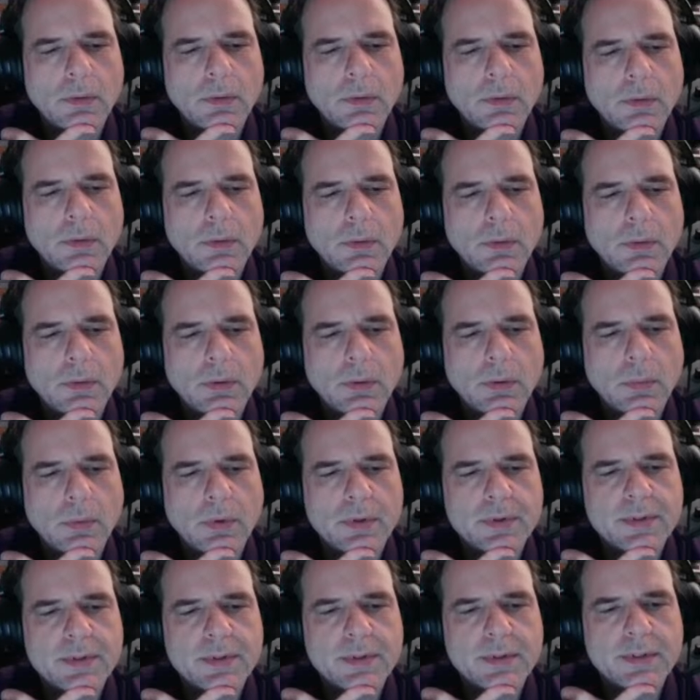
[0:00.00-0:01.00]
Or
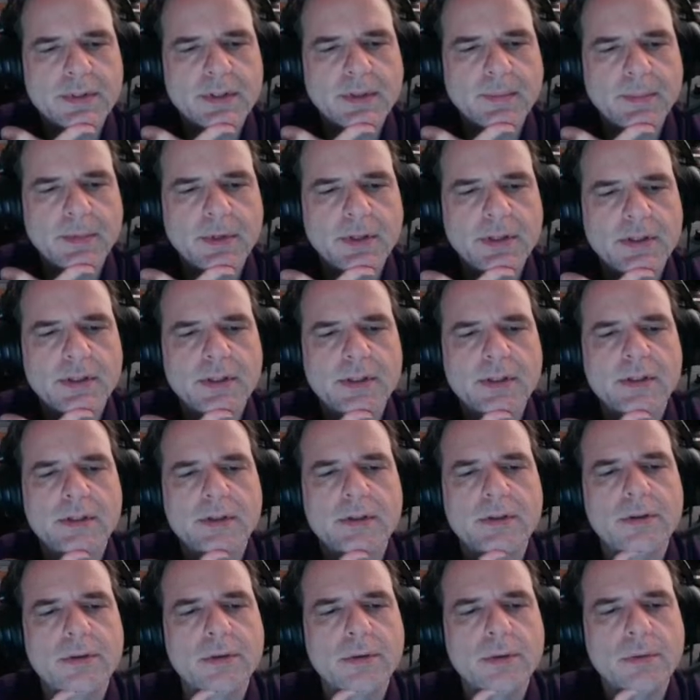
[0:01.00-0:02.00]
was it something to
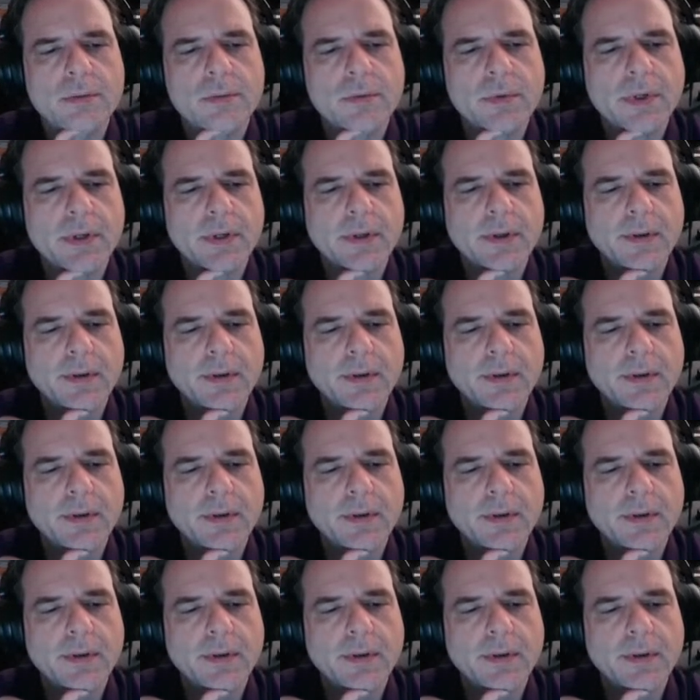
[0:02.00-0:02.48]
do with